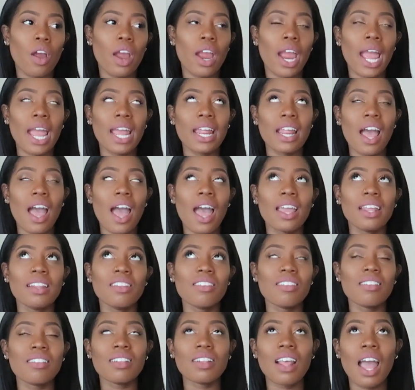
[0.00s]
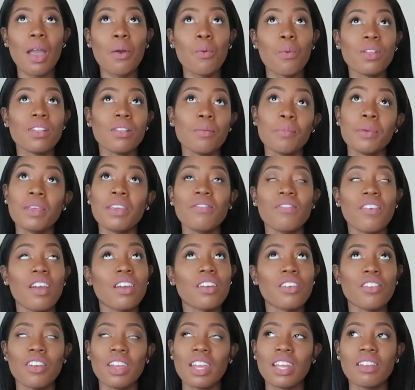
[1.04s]
I wasn't being
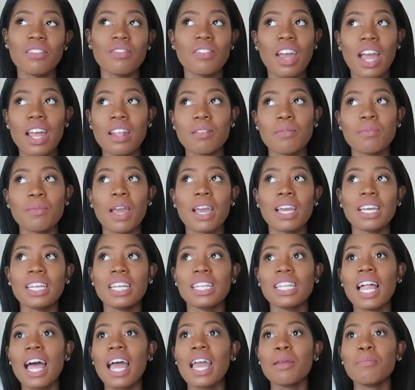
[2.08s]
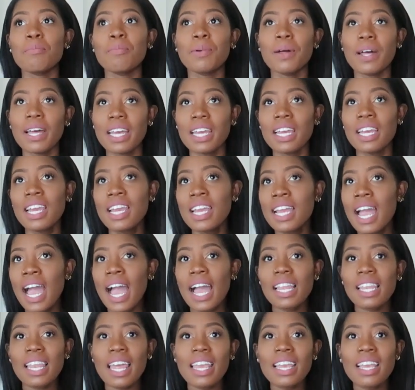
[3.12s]
very creative, guys, I'm not gonna lie, but
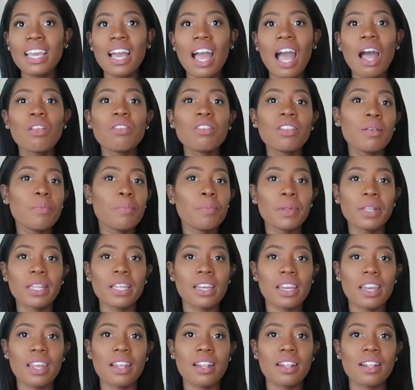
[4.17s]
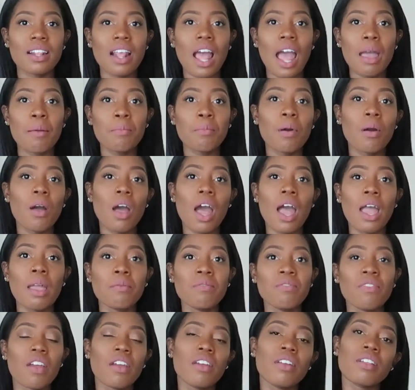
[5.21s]
I like how simple it is.
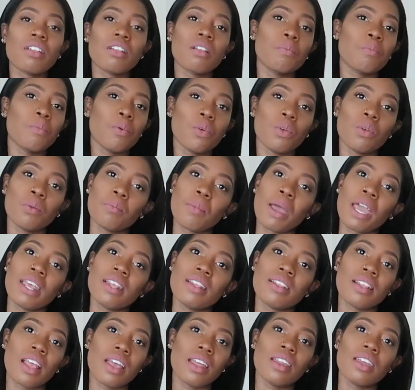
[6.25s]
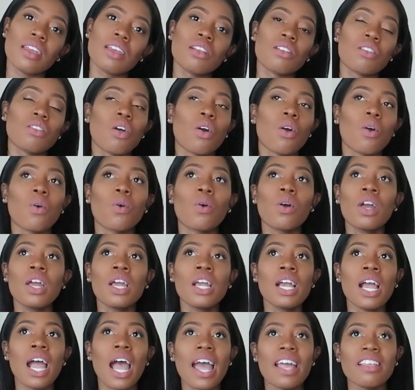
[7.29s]
I'm very simple in my aesthetic, so
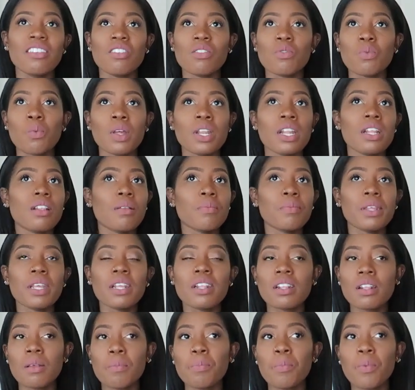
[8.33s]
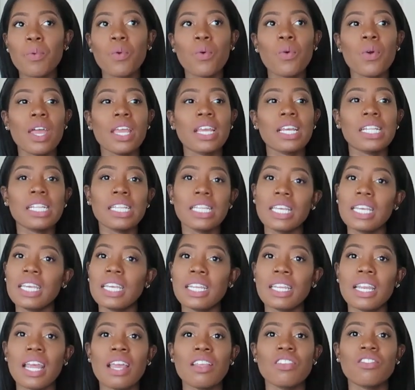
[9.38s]
I just wanted something simple and
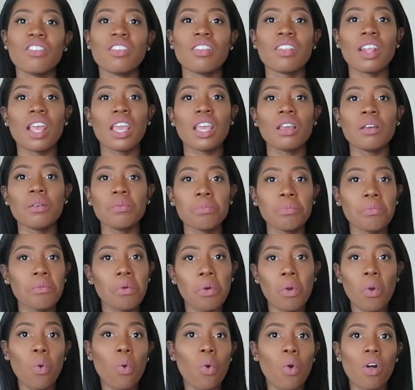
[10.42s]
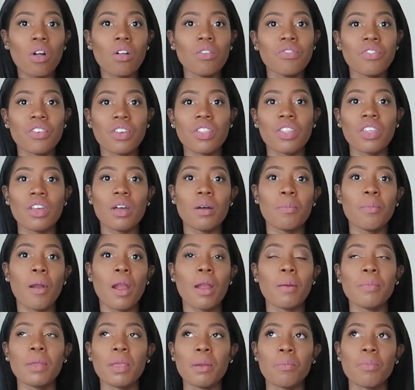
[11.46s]
clean and just like cool for the
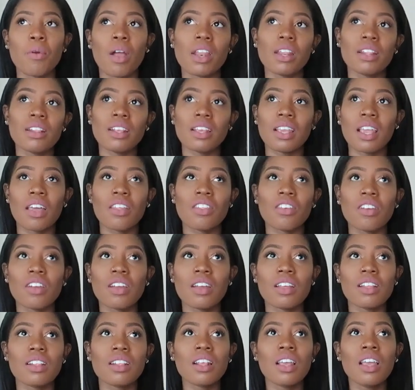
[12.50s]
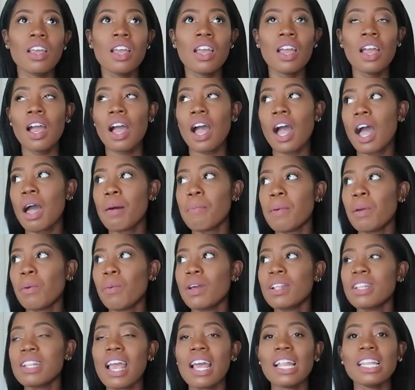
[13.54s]
apartment, and brought it together because I
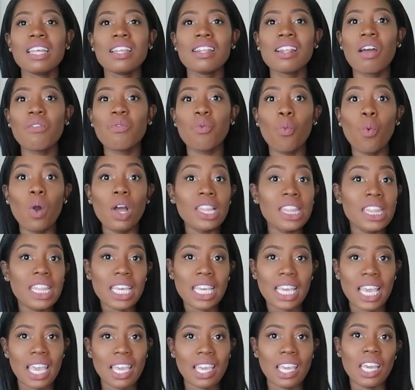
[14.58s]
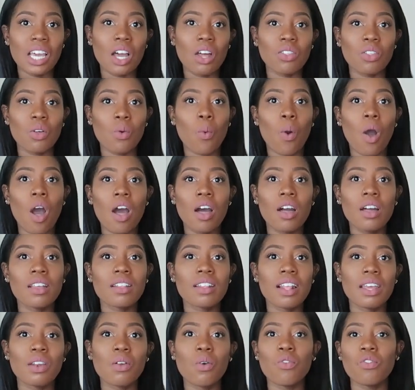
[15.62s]
wanted to at least have one thing hanging on the wall
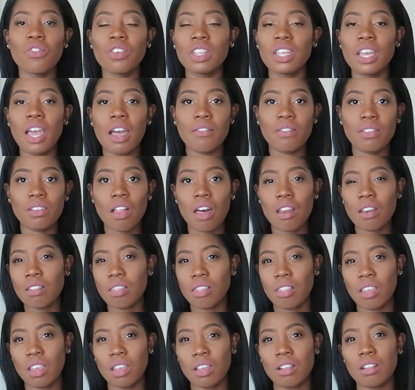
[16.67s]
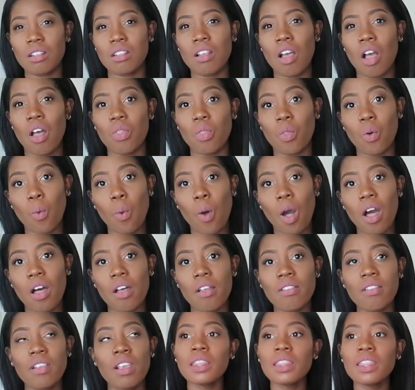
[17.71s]
because I don't really have a lot of things on the walls.